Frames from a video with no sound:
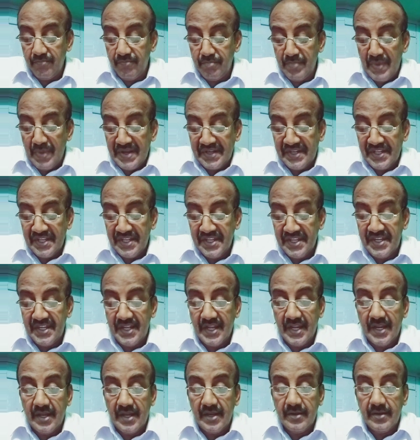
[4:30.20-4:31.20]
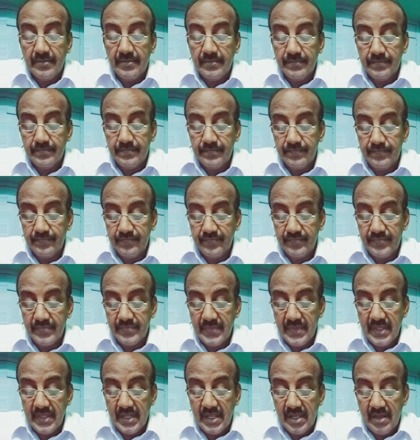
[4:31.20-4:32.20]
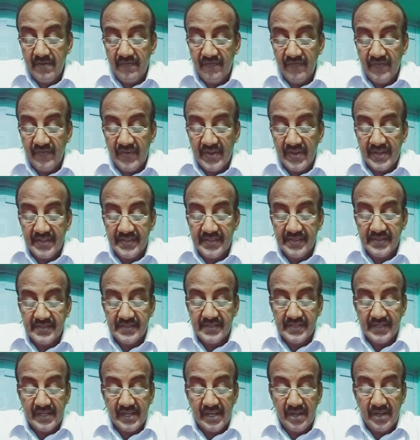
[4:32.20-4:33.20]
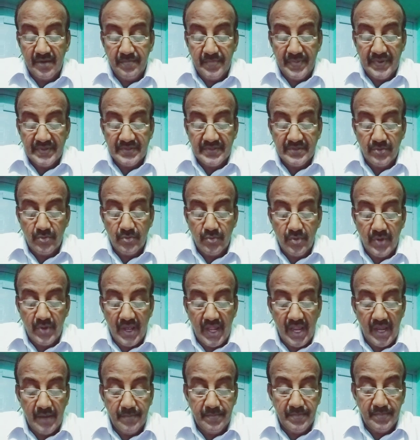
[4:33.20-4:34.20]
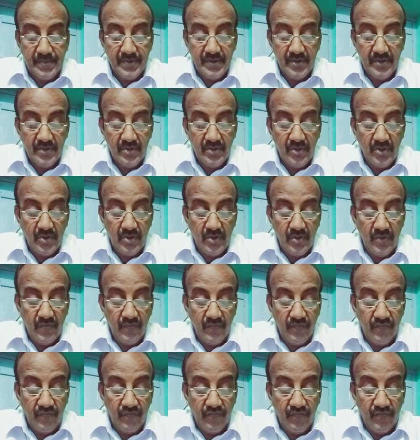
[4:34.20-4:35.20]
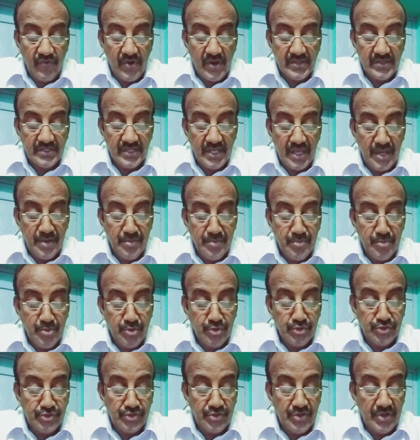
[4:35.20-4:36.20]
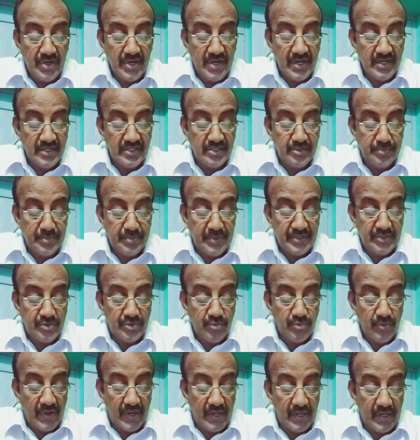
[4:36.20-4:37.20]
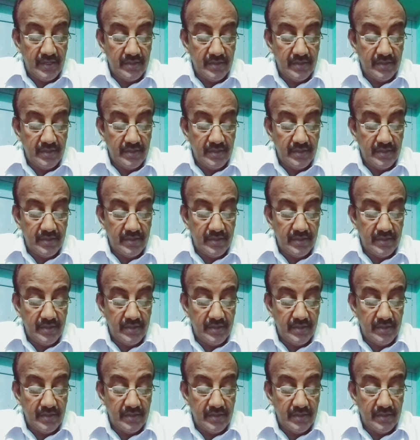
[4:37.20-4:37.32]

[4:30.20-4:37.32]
material, whereas the second person who helped was emotional and spiritual,